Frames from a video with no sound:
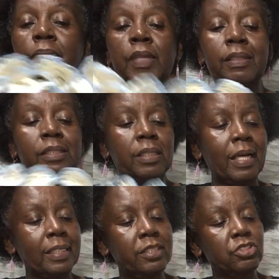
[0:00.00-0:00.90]
Like I said,
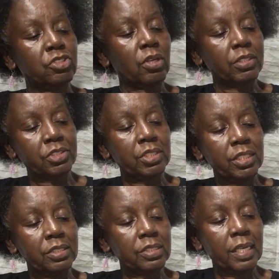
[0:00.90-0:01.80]
I didn't starch the
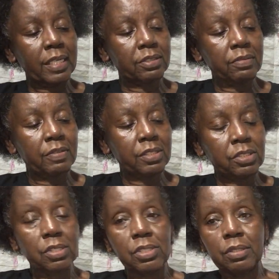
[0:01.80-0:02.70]
insides of this,
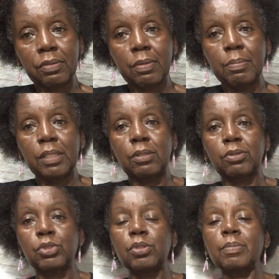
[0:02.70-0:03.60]
the middle
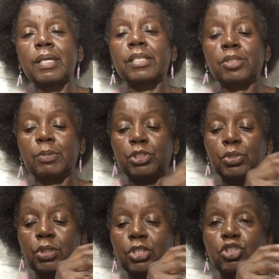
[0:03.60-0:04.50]
too much, but you
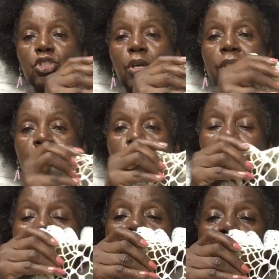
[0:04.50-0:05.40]
could
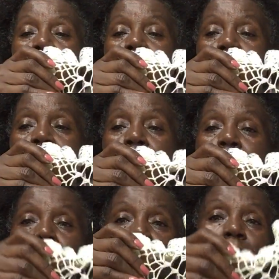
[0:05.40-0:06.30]
really starch that
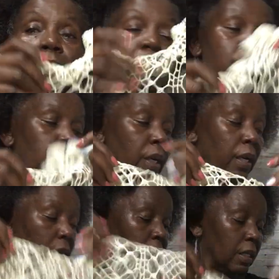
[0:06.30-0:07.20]
middle as
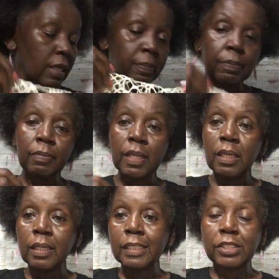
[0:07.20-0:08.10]
well.
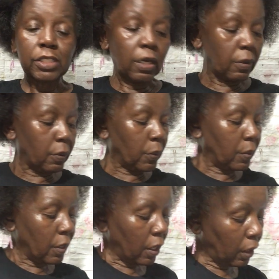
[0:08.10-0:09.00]
So
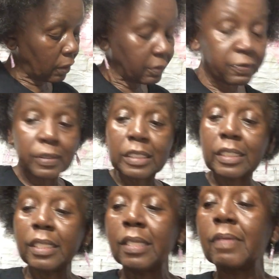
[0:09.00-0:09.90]

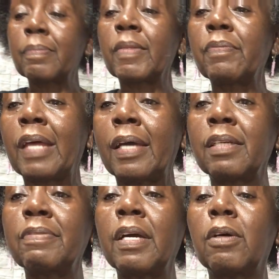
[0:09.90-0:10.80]
hopefully
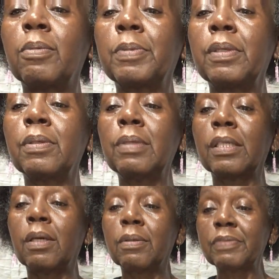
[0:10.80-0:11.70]
that'll help you,
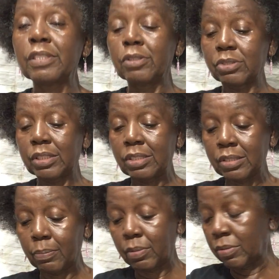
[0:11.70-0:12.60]
and hopefully you'll see
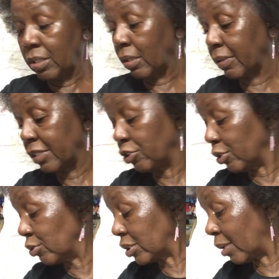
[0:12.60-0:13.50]
some, can
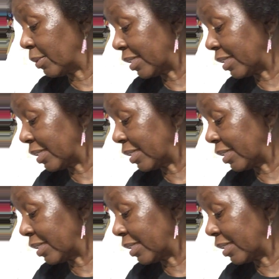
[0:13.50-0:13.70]
use some of